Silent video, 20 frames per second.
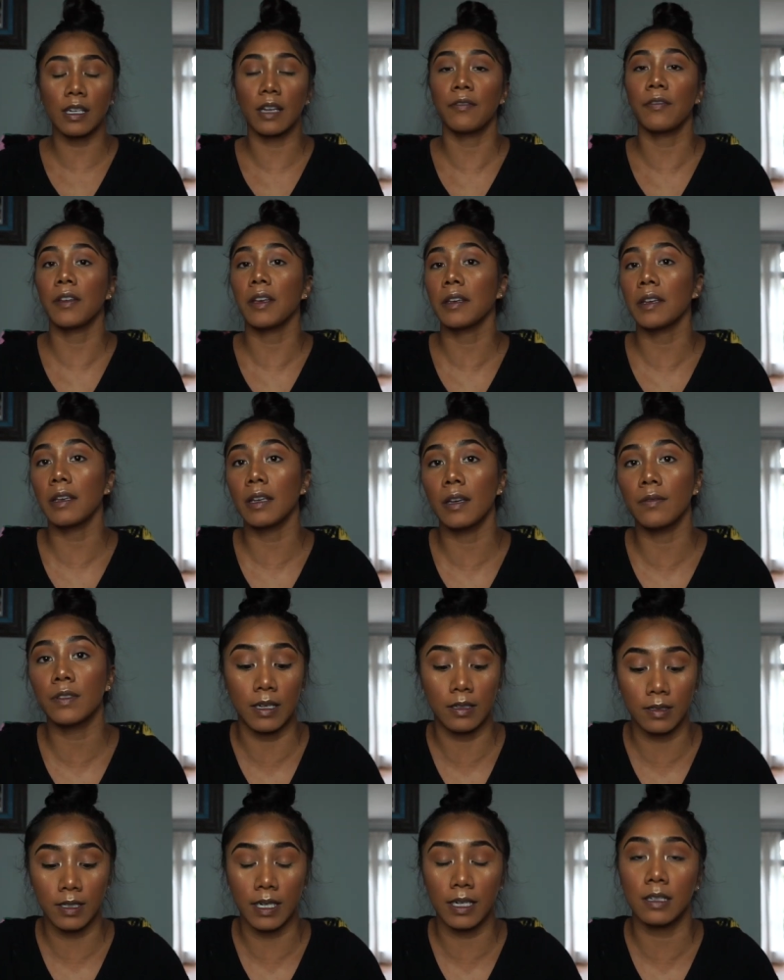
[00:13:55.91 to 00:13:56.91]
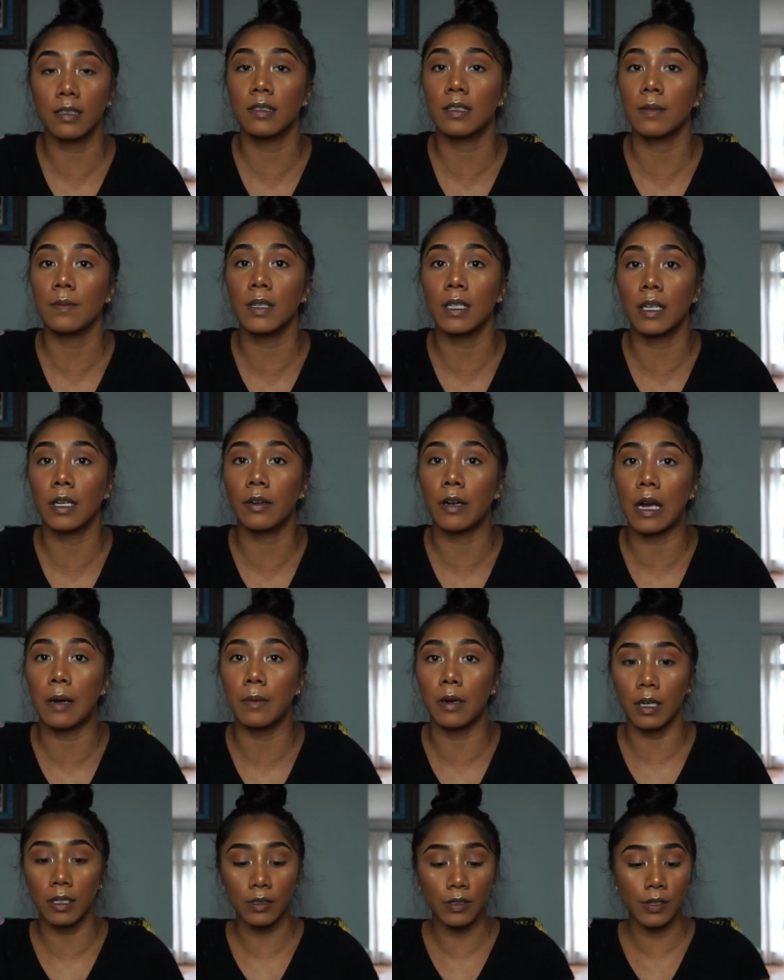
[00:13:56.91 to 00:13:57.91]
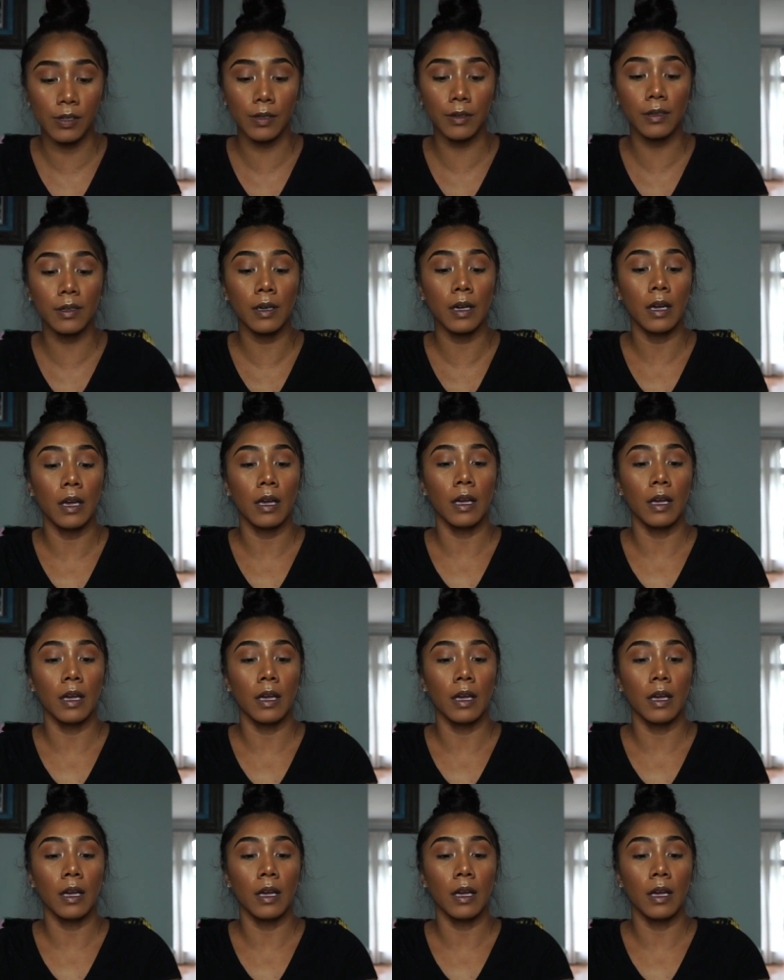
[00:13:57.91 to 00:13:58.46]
I feel like it gives mascara something to grab onto.